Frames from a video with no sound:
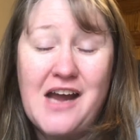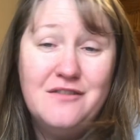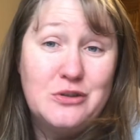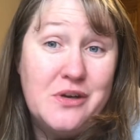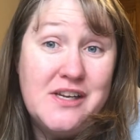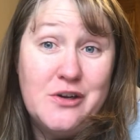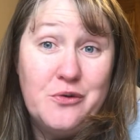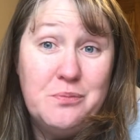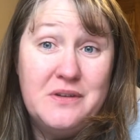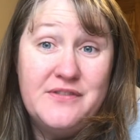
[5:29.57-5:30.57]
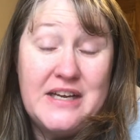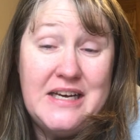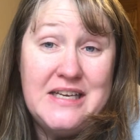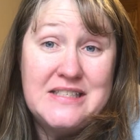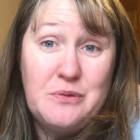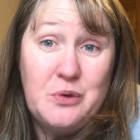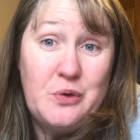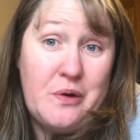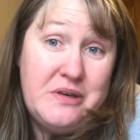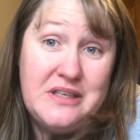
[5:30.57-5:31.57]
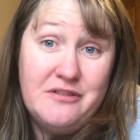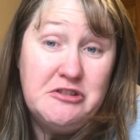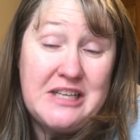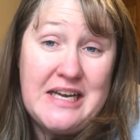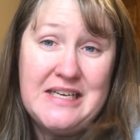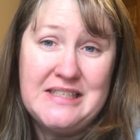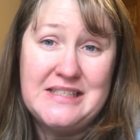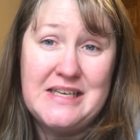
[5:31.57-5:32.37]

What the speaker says: kind of joining a group of ladies, and we're growing different things,